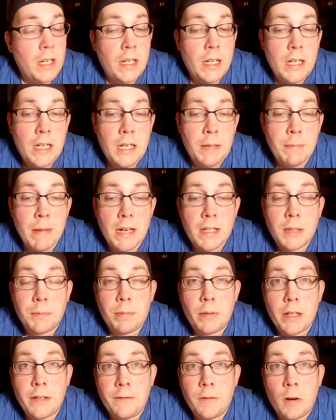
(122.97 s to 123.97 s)
He makes it
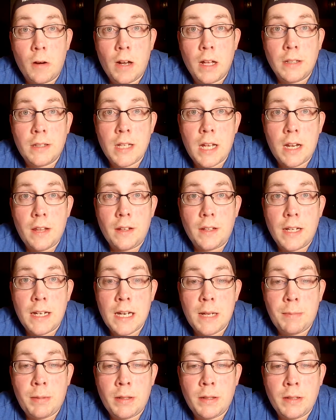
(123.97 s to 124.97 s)
pretty far outside of the
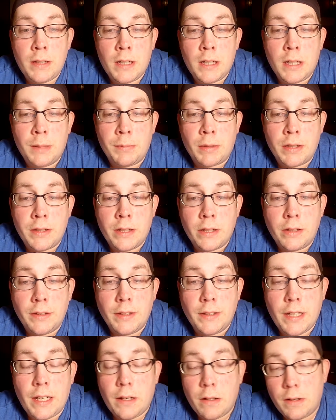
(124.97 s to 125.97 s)
lab, considering
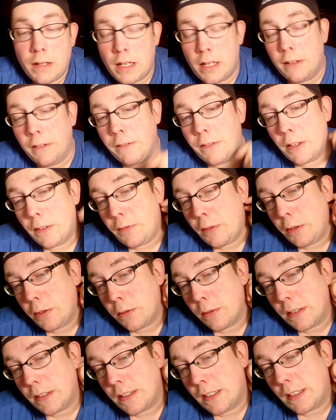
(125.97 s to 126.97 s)
that they all have
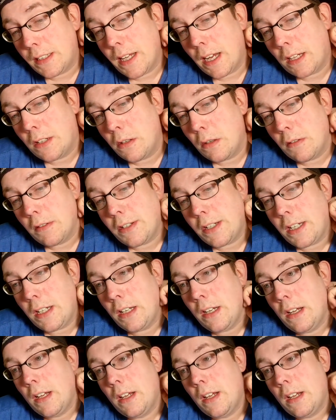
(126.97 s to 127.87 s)
futuristic technology.